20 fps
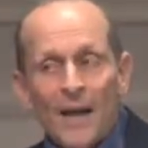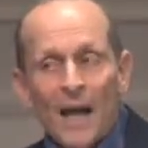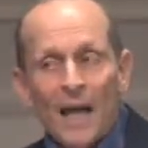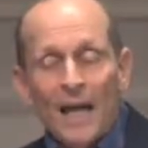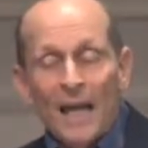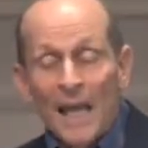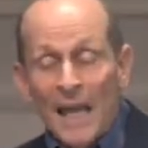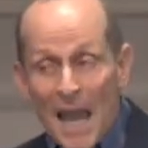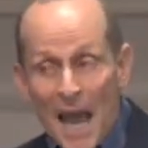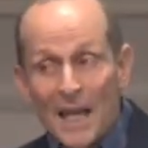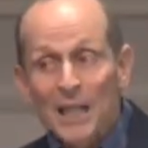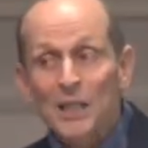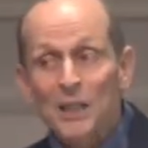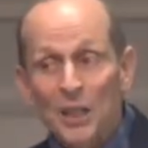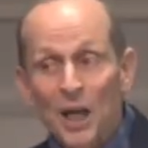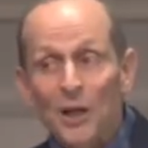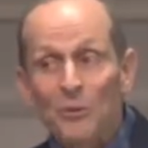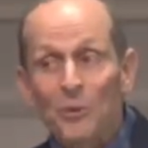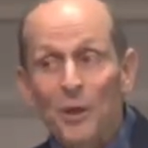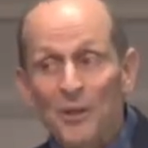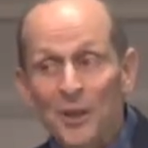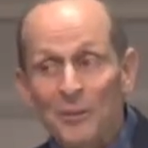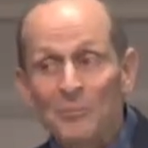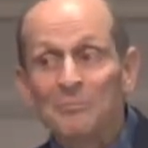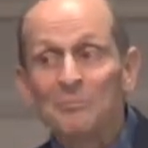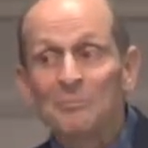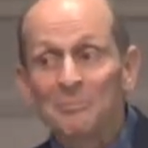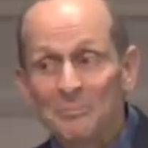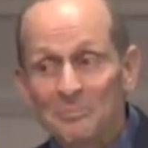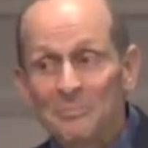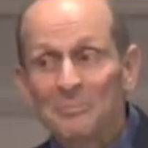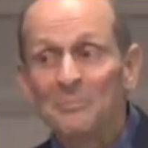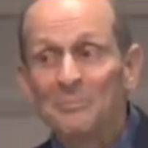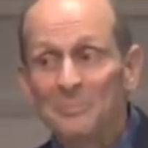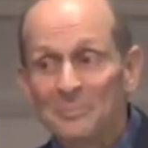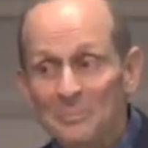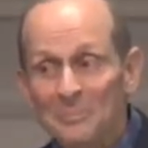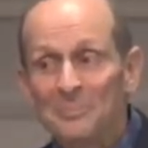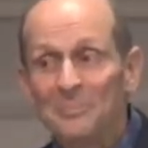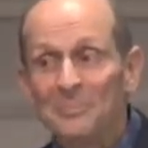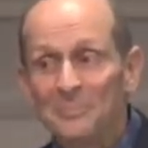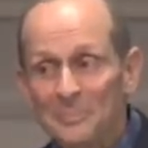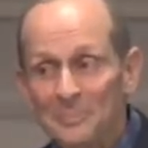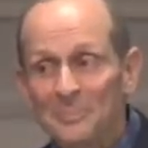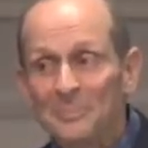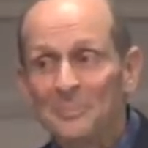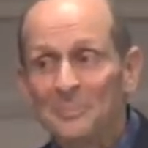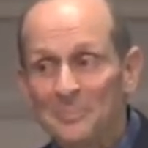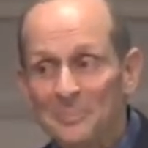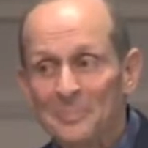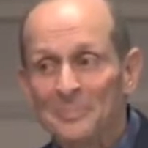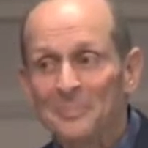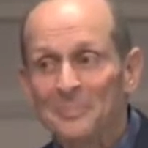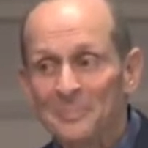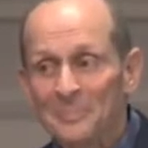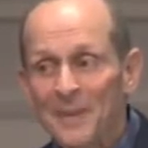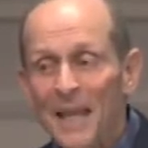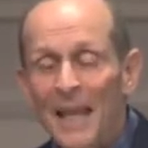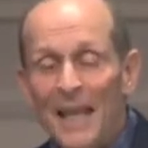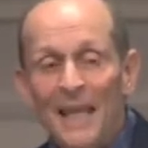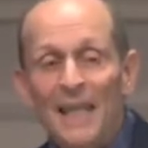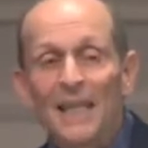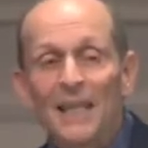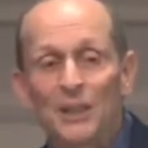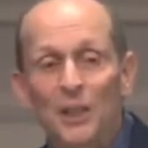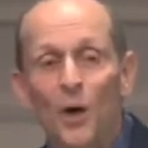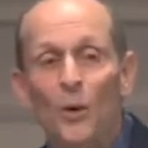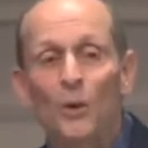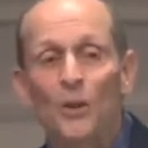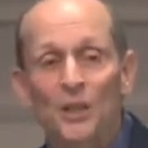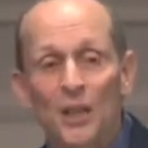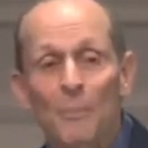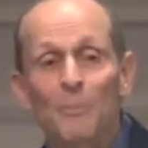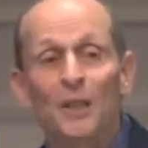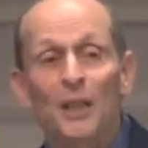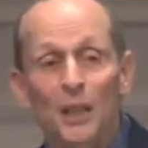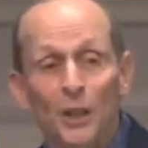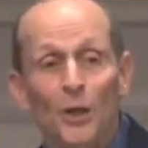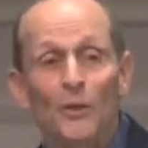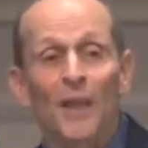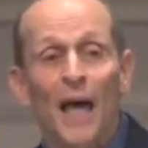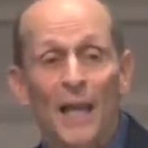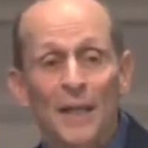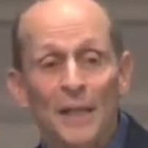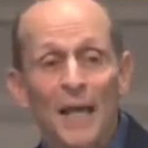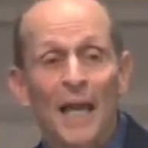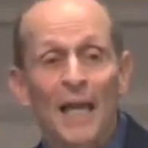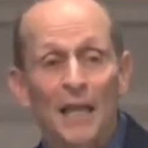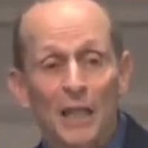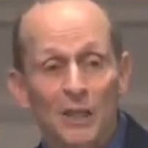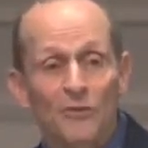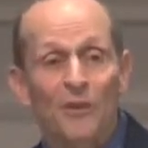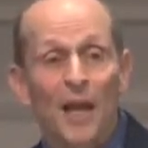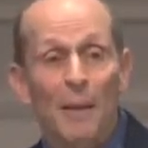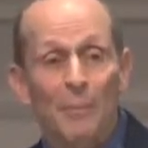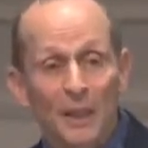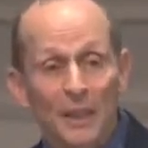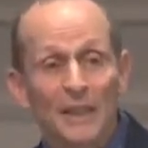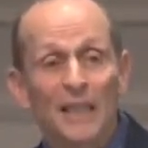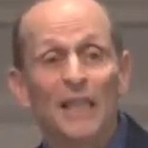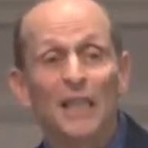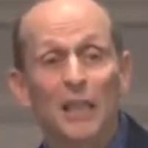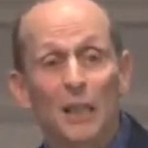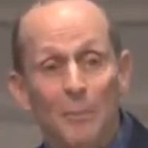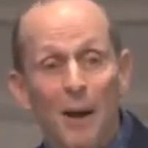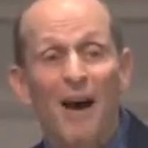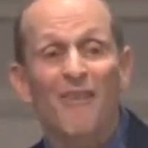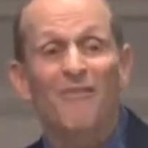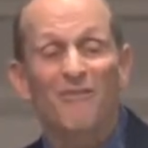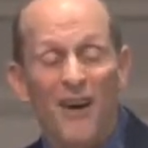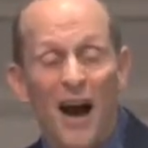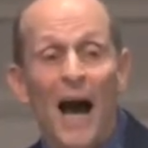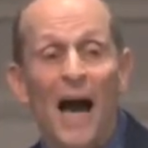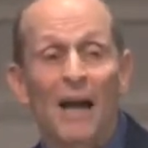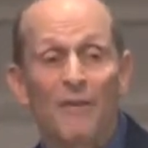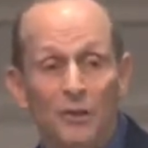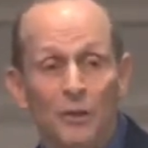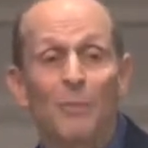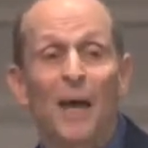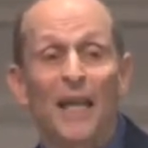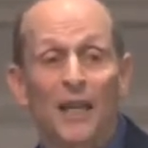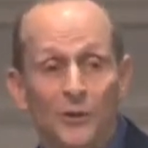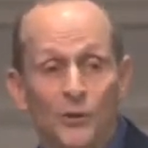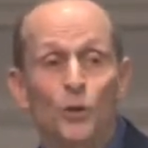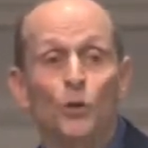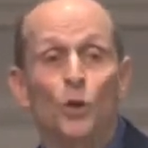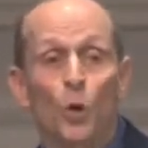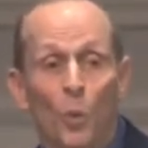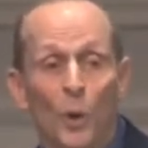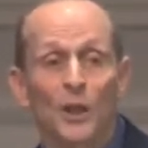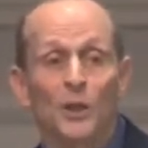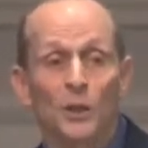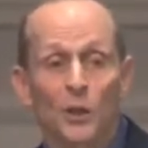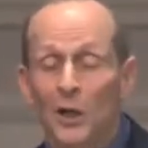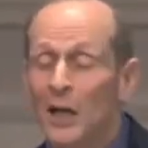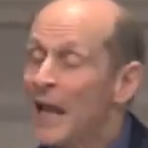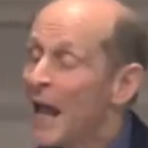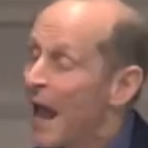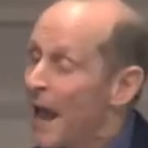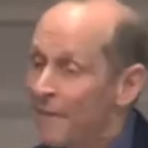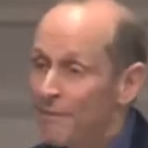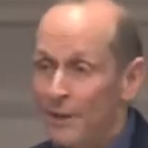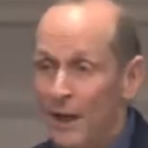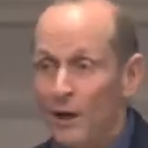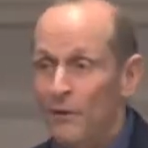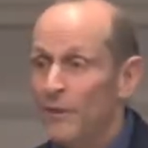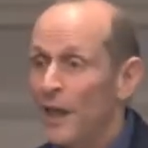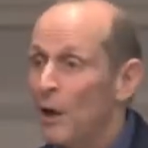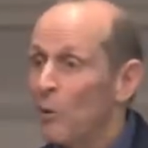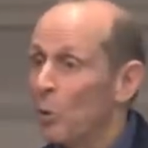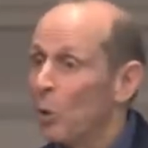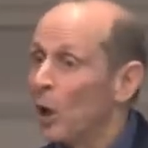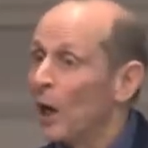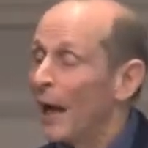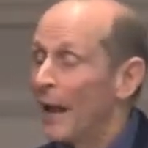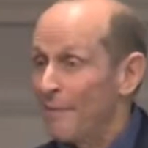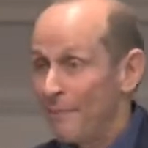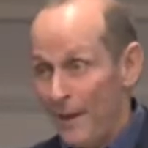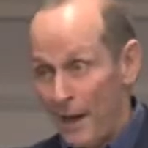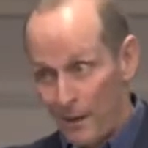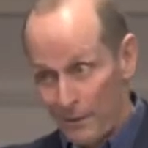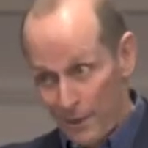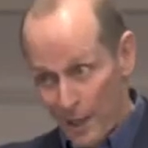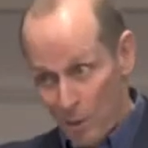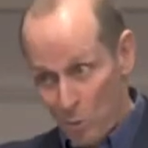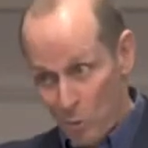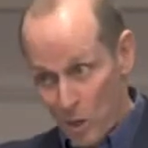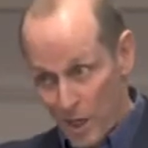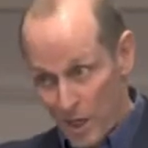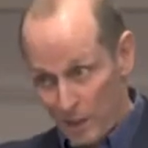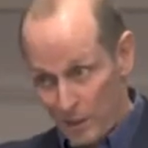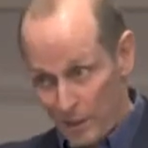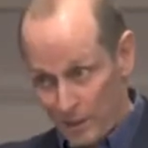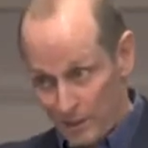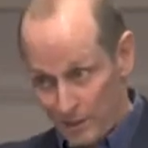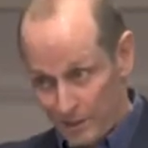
He had his gun with him. He had told us up the hill that day his family needed about 5 to make it through the winter, and there they were, and there they went.